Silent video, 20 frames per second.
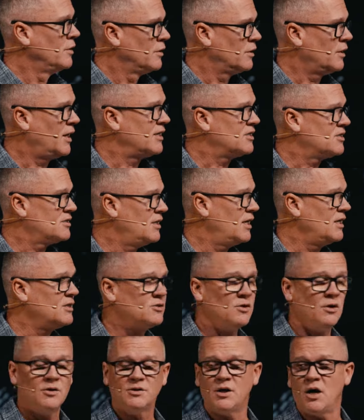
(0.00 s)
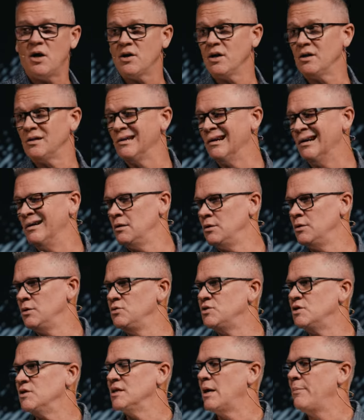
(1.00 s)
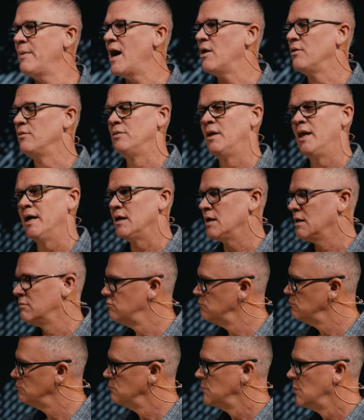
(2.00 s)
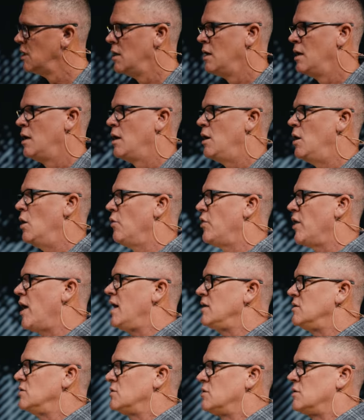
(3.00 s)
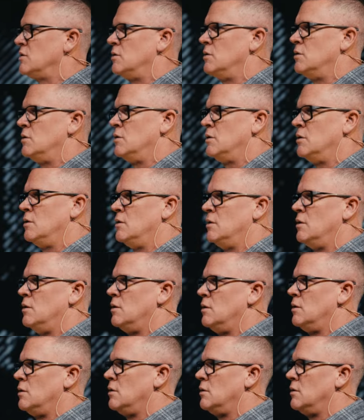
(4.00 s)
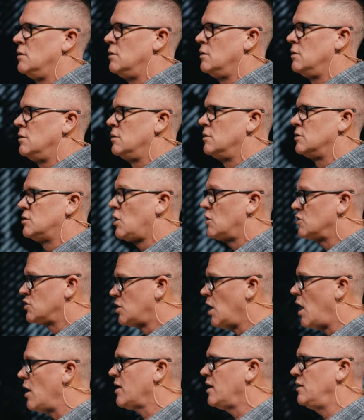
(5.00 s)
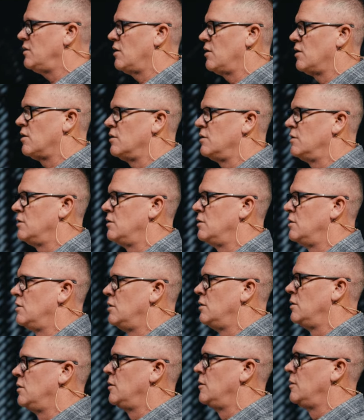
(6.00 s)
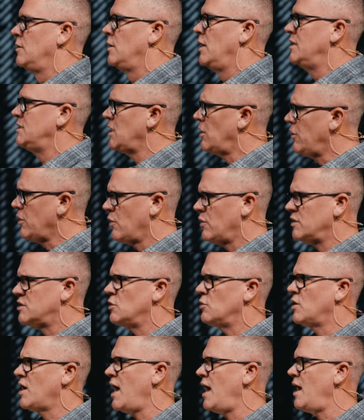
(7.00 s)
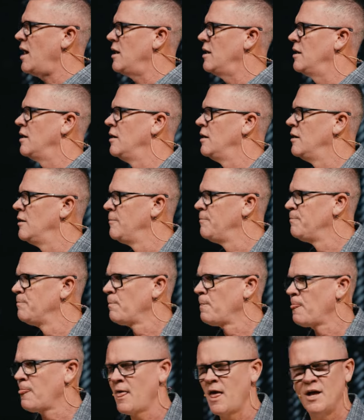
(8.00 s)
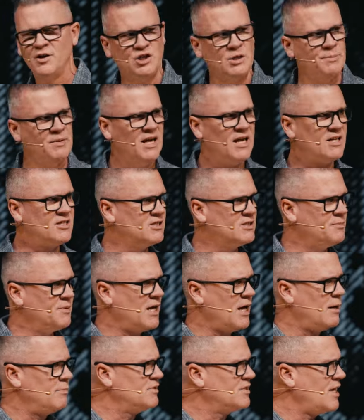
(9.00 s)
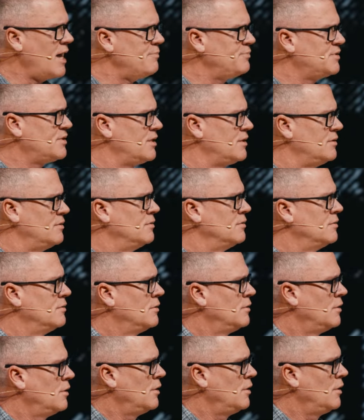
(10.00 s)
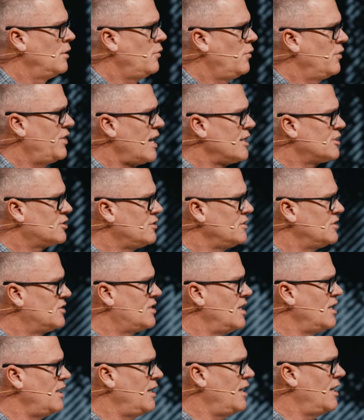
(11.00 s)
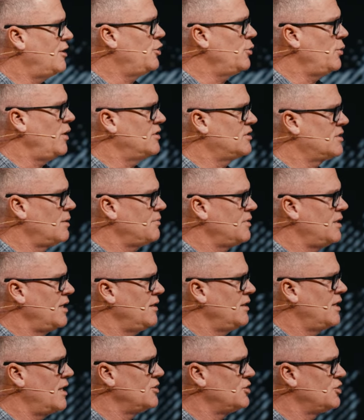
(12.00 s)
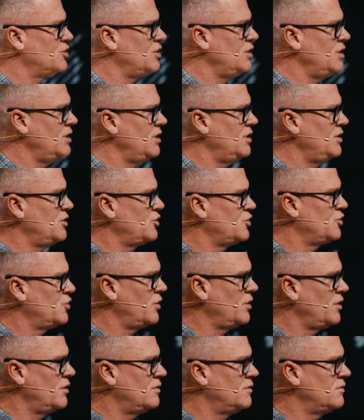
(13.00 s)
Like snakes start talking, deuces, I'm out. Like, no thanks. Starts talking to her and telling her it's okay. And she begins to become tempted with actually sinning and doing something that she shouldn't